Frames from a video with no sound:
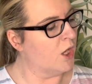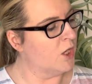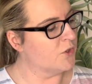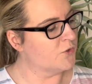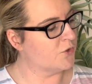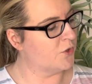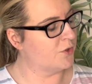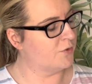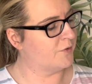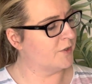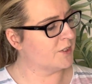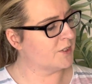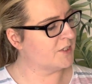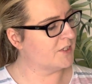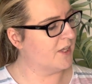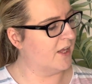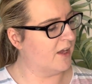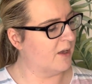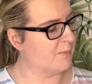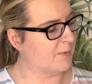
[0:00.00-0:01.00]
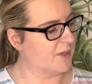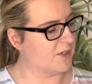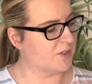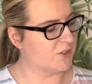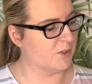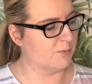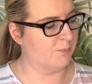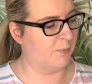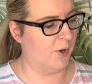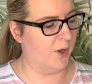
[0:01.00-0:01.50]
So the first step is
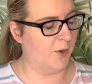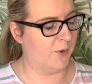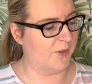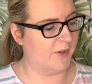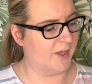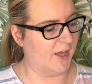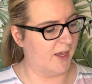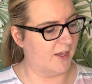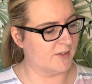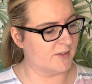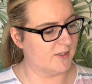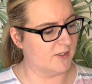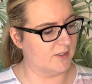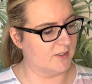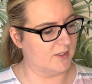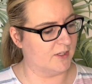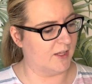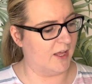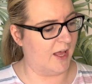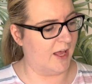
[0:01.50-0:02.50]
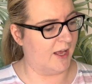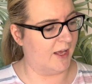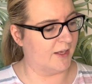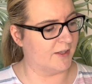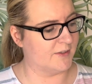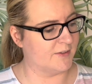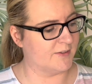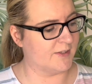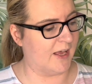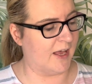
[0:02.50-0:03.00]
to boil the kettle and